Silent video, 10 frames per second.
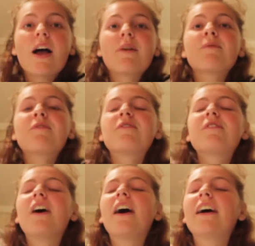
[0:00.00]
I'm
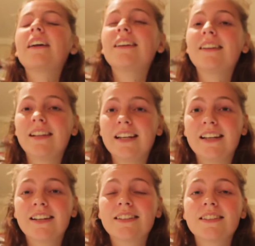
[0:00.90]

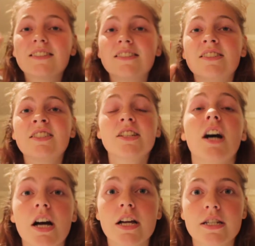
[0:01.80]
finally
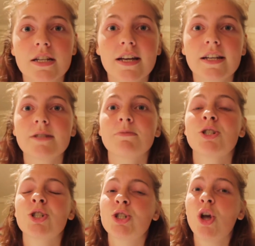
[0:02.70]
done. And I'm
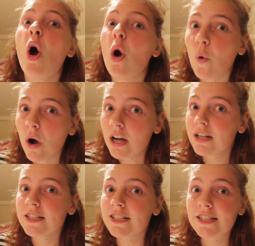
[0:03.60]
so
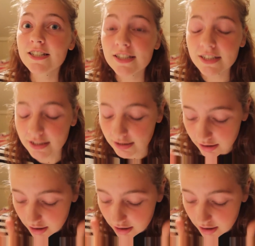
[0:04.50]
done.